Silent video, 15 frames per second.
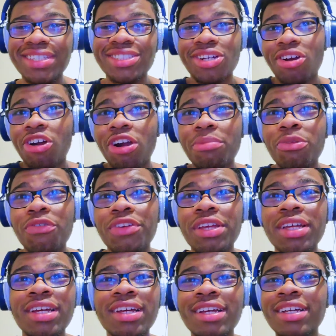It's a horror
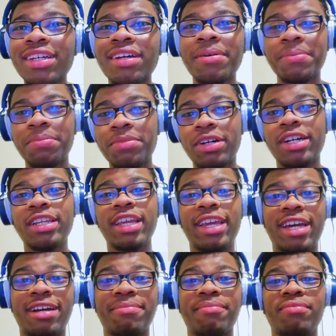movie, but
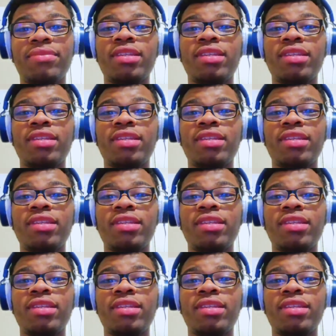yeah.